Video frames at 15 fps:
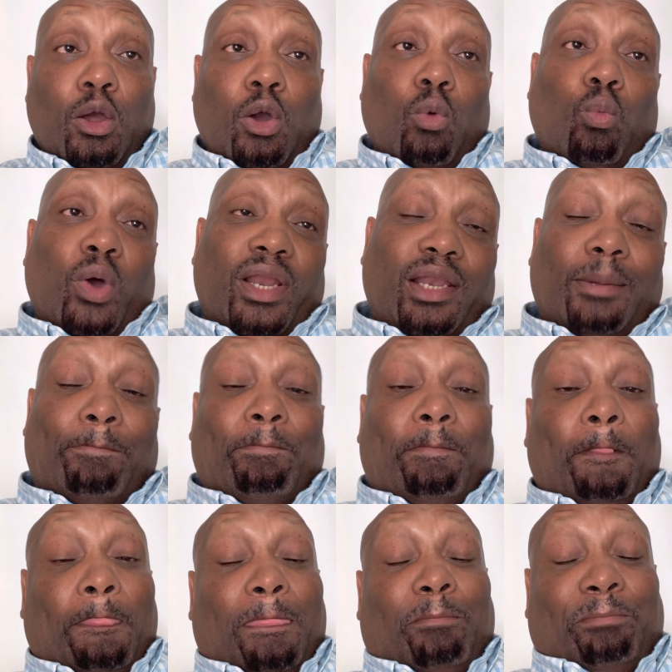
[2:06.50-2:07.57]
one of the
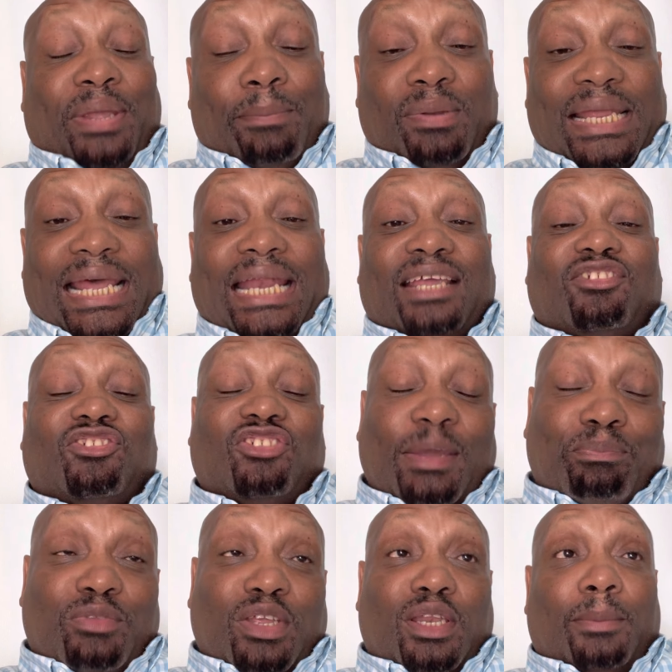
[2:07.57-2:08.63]
people that
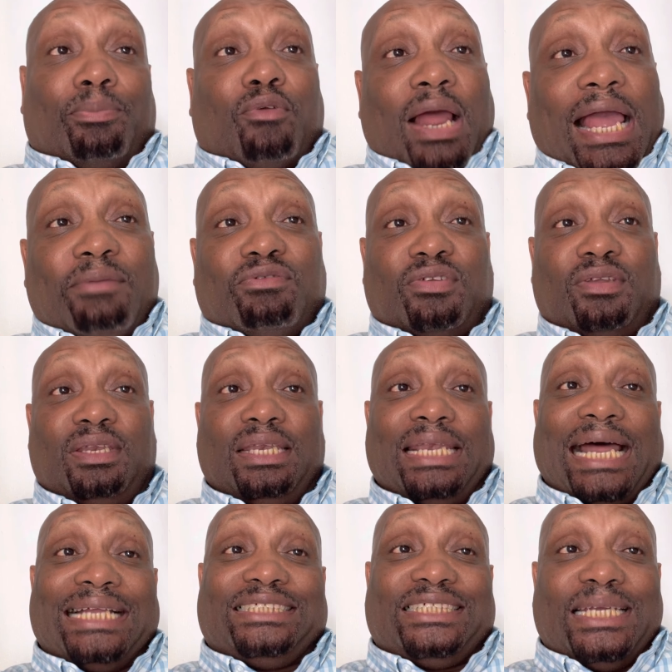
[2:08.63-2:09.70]
accepted the bribes,
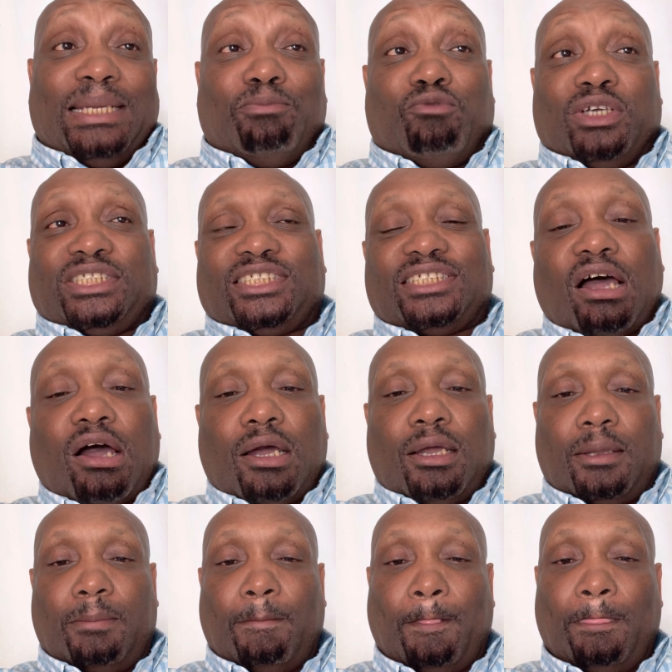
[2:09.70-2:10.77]
Najib Rasar,
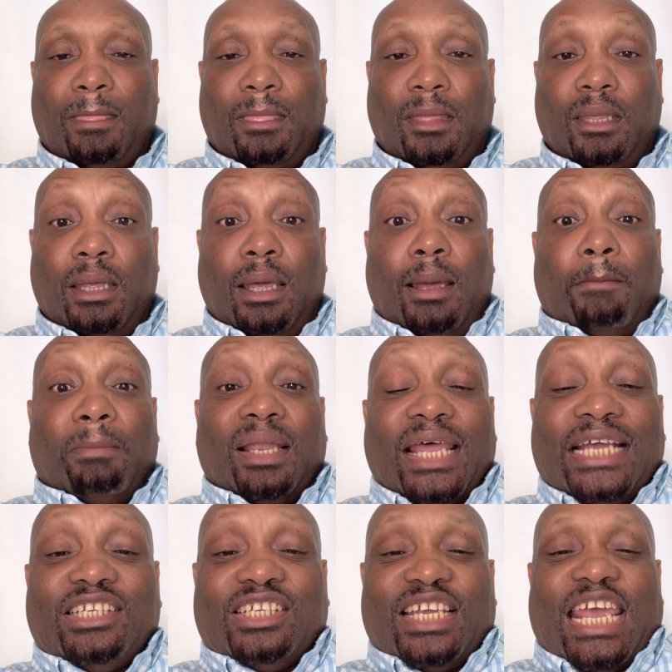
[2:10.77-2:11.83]

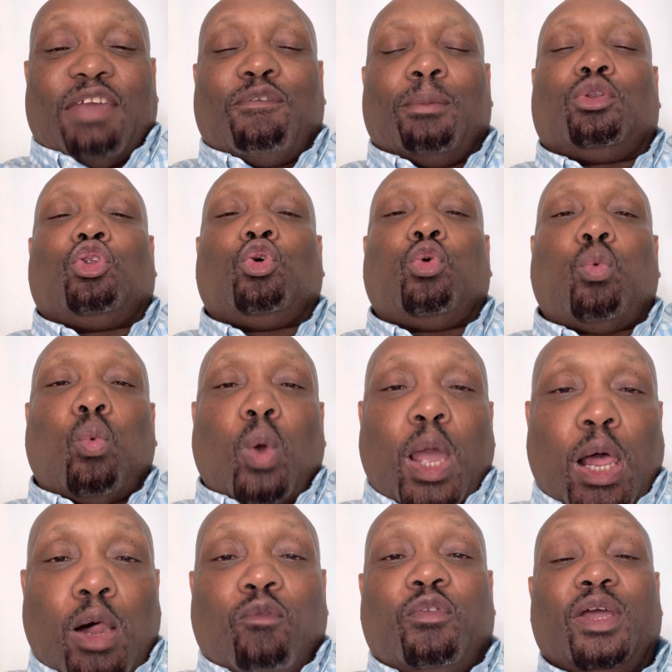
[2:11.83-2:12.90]
Malaysia gave him
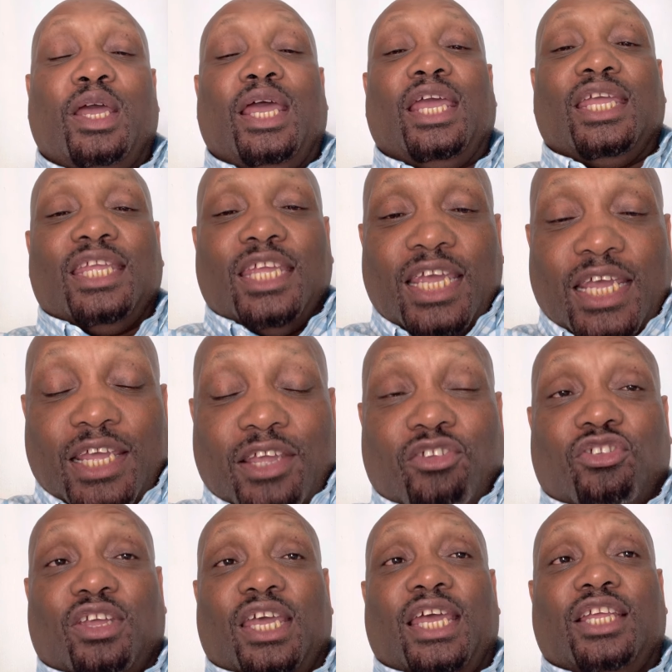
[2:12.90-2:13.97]
12
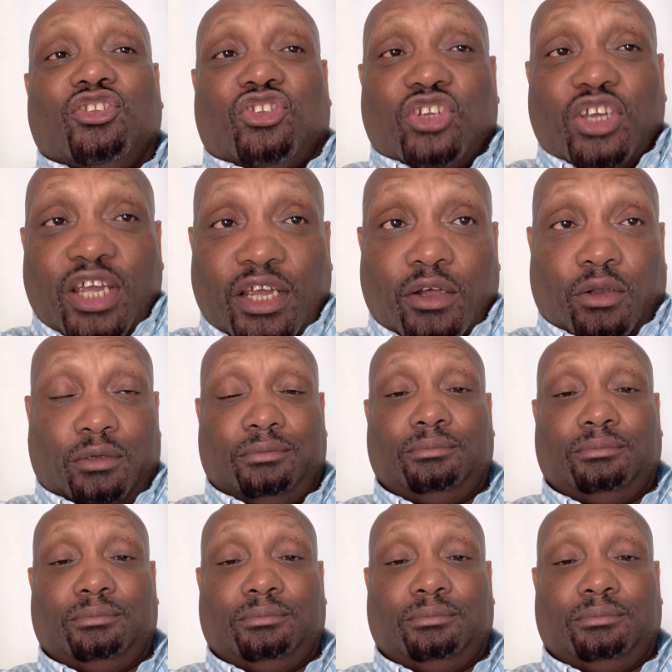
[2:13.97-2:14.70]
years in jail.